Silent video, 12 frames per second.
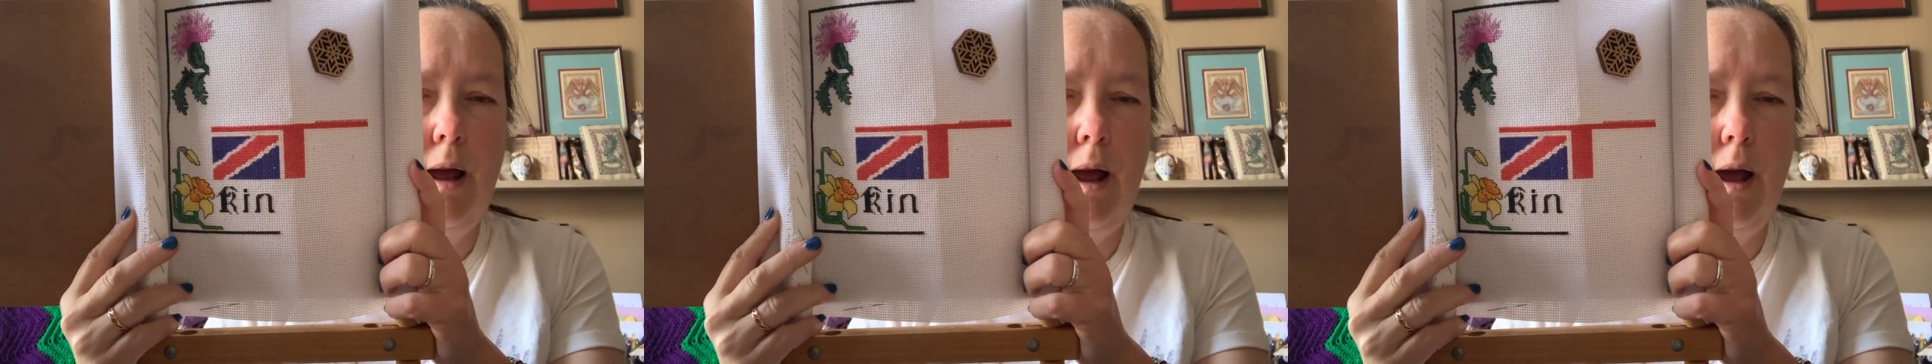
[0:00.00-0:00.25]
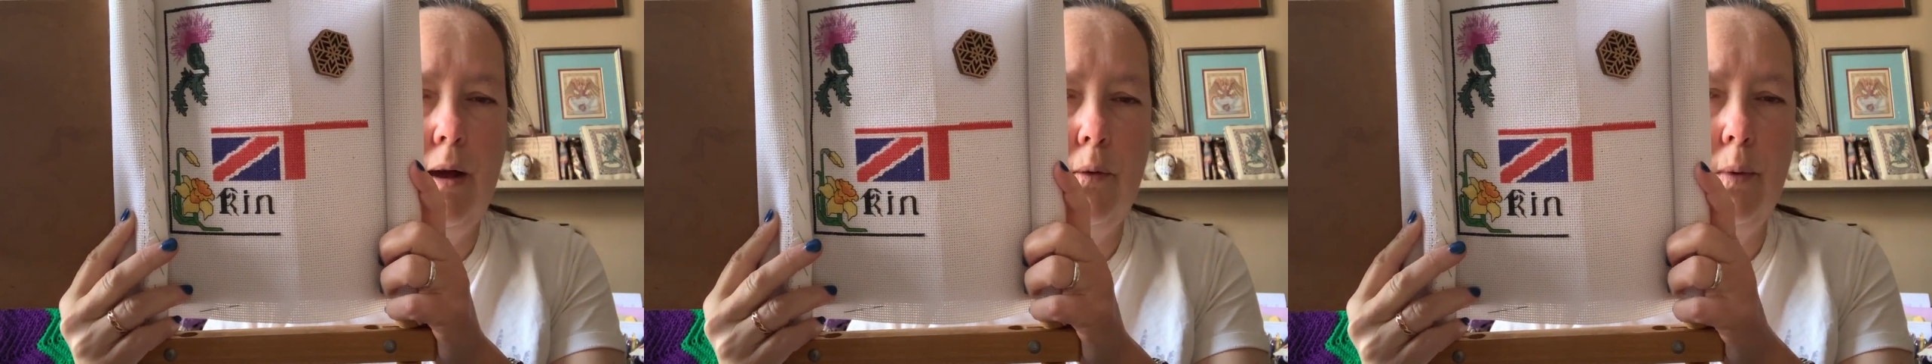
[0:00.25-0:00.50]

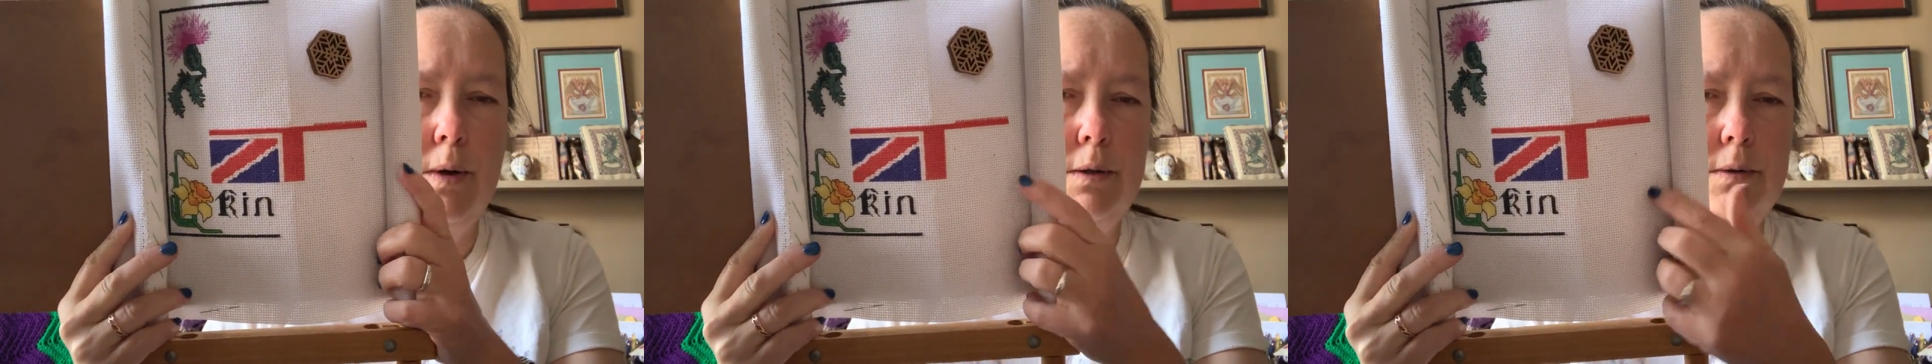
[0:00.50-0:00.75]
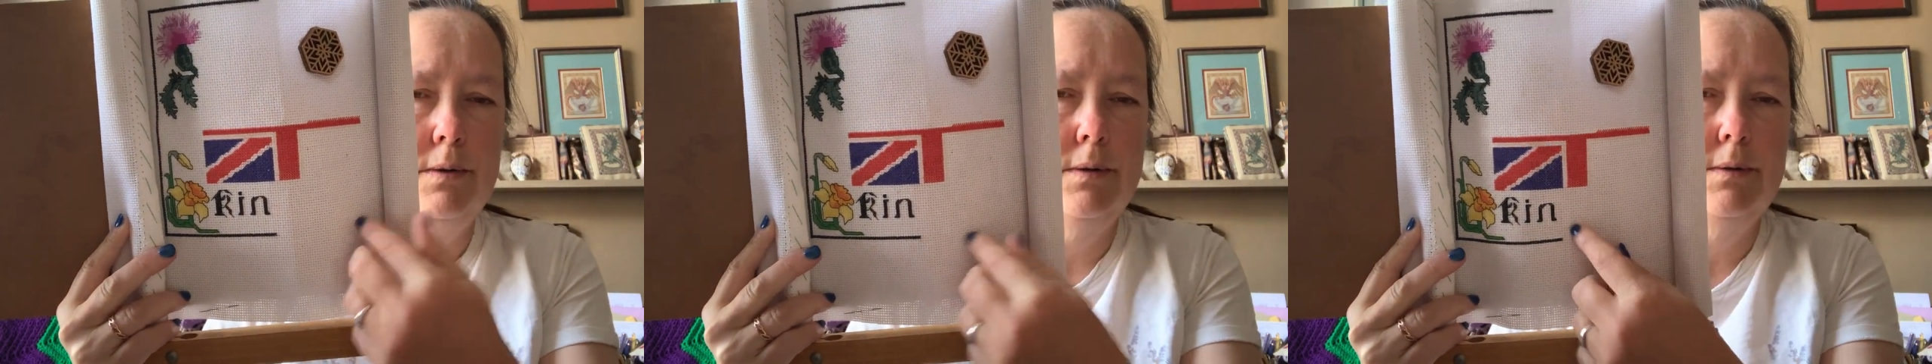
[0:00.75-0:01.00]
I
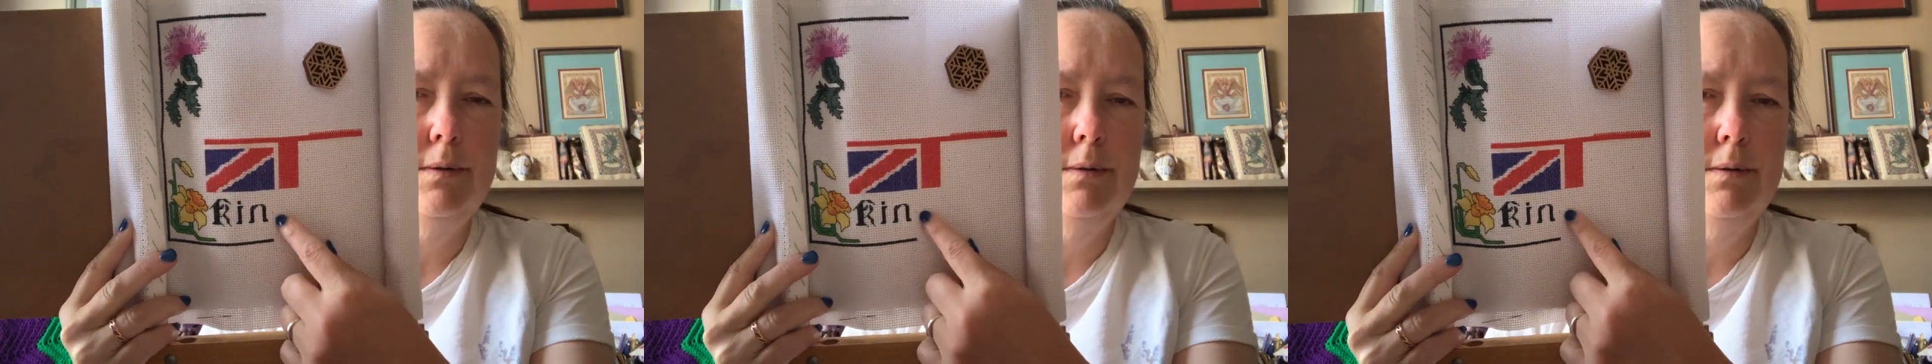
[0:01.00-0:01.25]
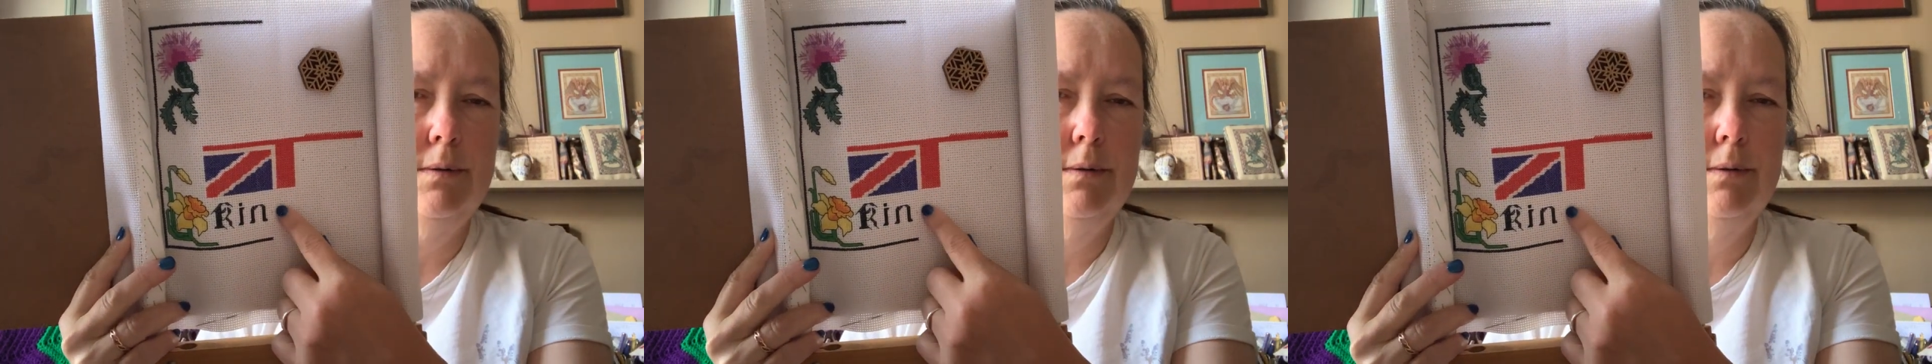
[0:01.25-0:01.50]
will
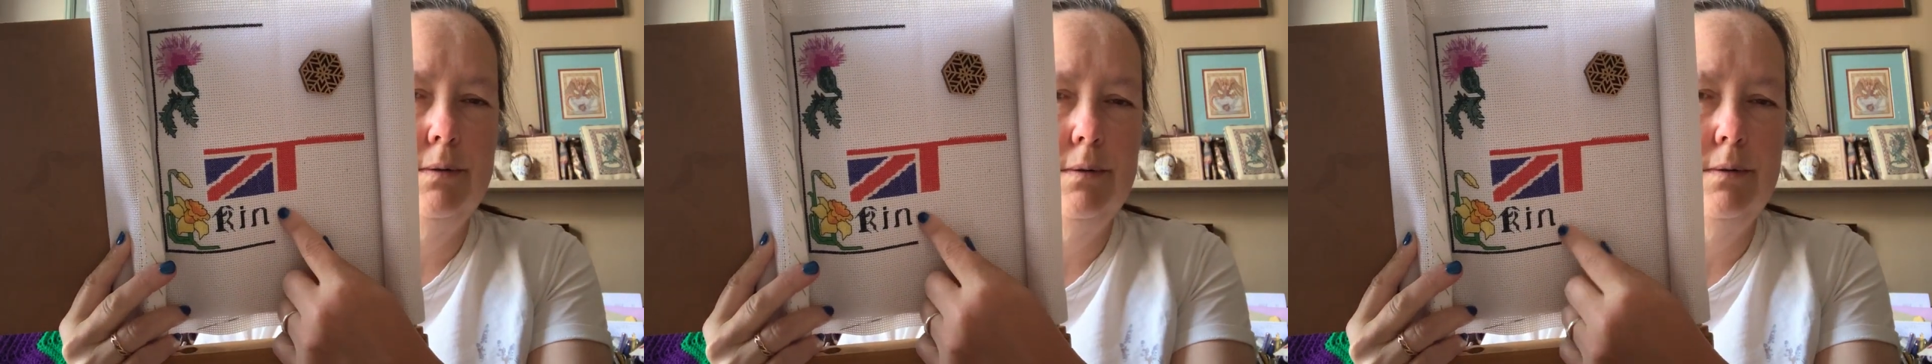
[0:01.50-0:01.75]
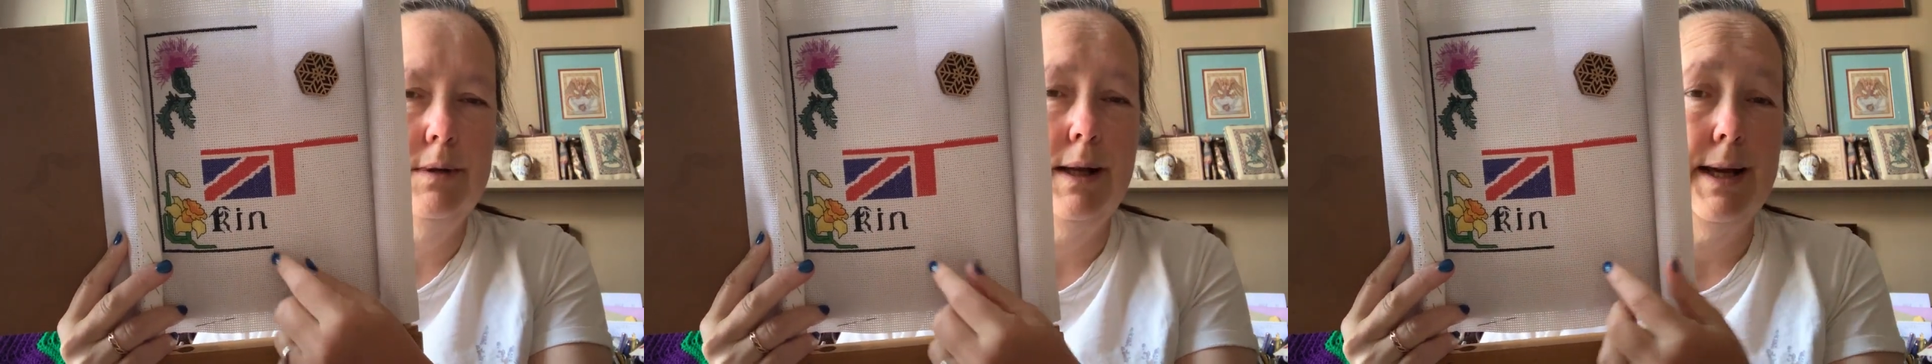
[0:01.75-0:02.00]

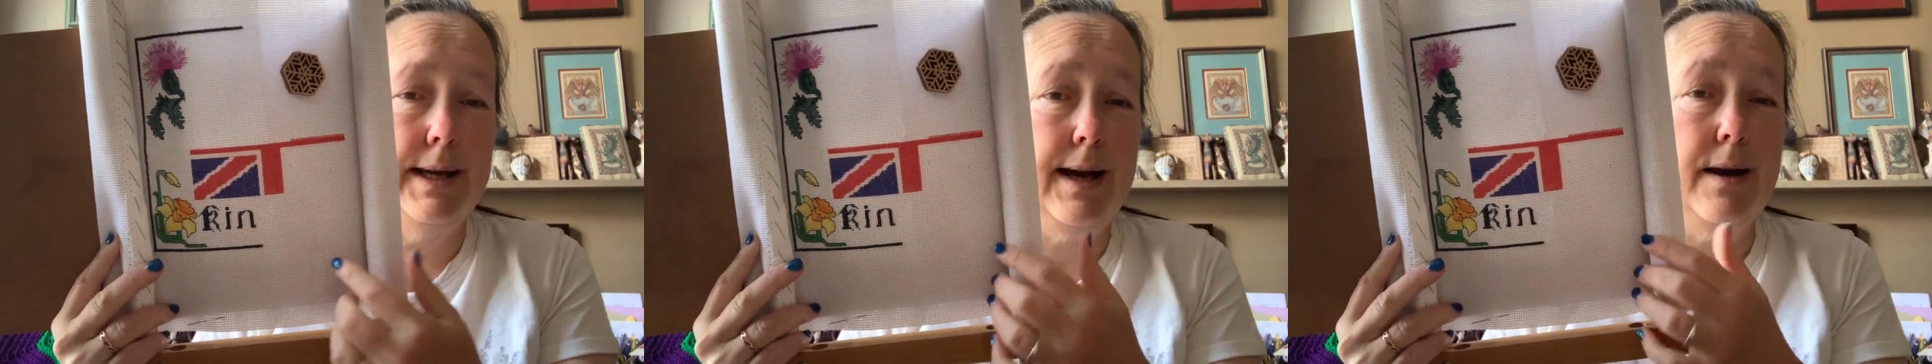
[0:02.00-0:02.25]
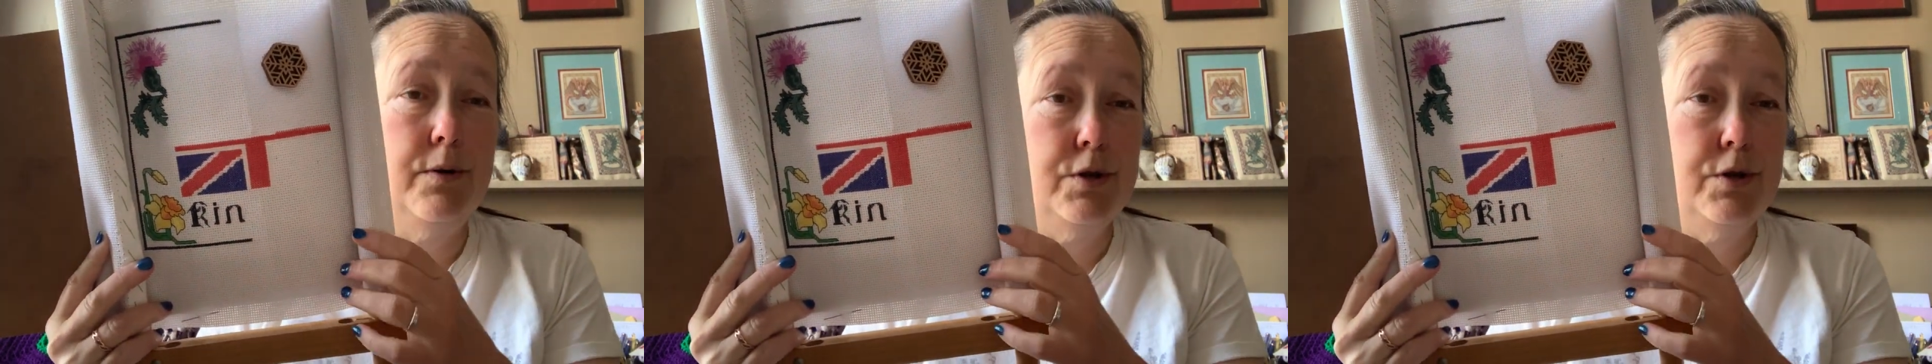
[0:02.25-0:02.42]
get out